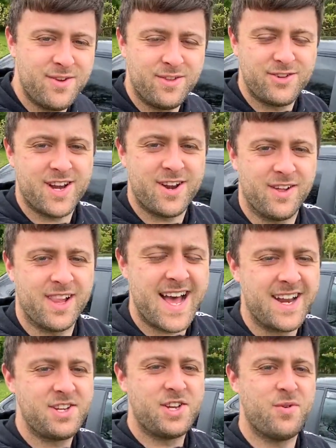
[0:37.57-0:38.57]
the channel
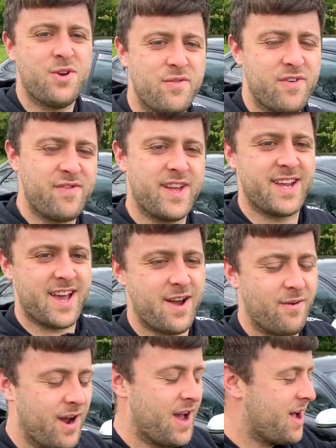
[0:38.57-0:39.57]
and to another
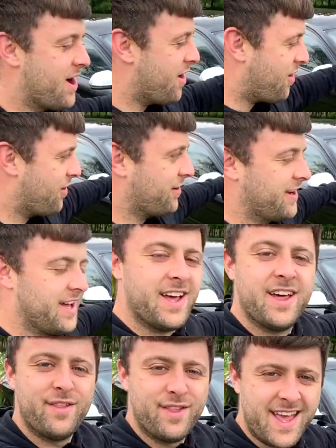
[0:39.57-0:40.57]
video on
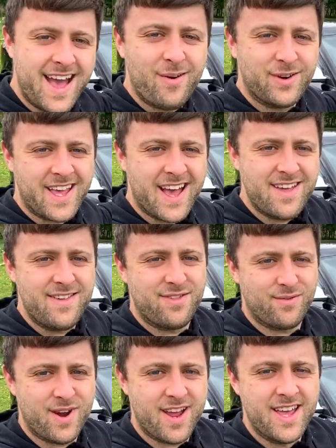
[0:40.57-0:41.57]
the Audi
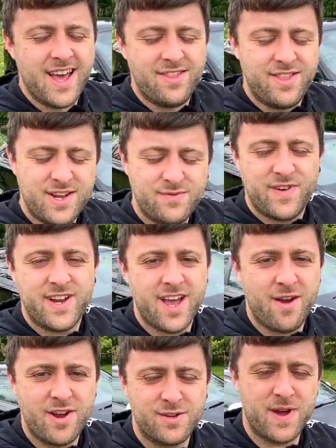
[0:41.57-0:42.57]
A3. This
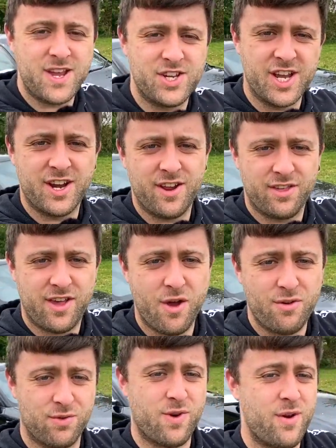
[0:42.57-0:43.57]
video is basically going to
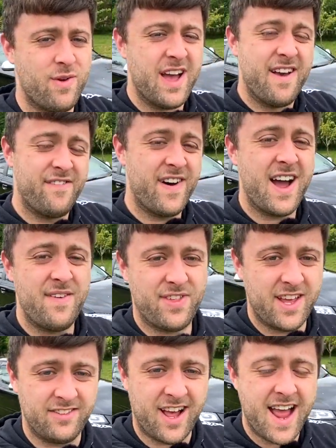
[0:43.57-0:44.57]
go through 5
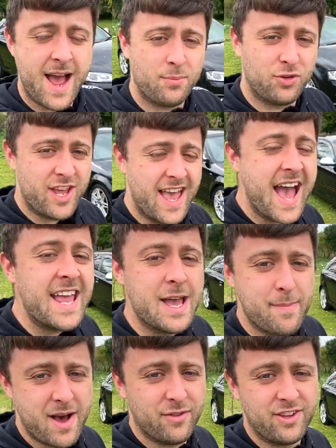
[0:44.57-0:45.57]
things that I absolutely
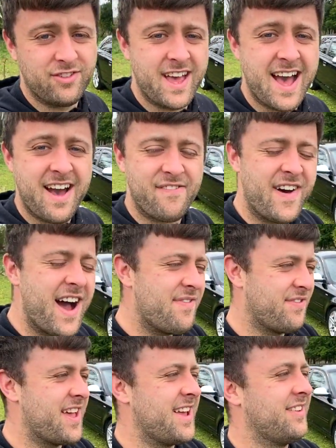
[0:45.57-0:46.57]
hate about this car.
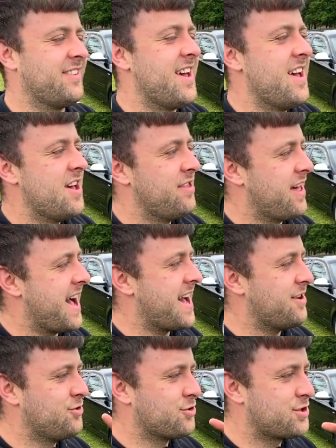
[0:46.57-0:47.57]
5 things
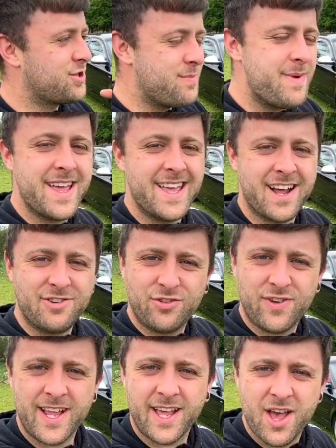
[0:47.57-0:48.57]
that just to me, I
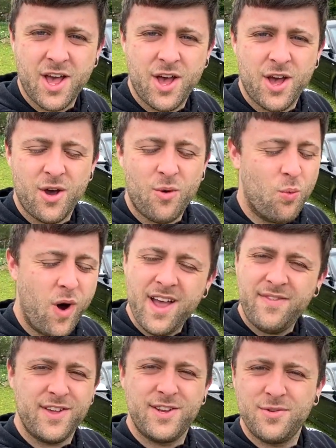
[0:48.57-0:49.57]
just think, why
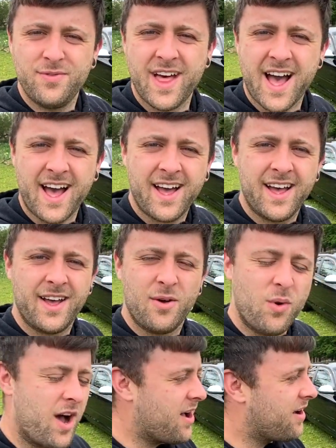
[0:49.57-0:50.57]
have you done that?
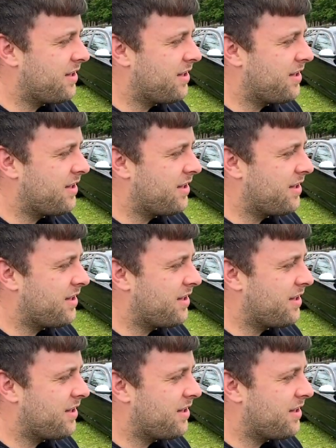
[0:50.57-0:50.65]
What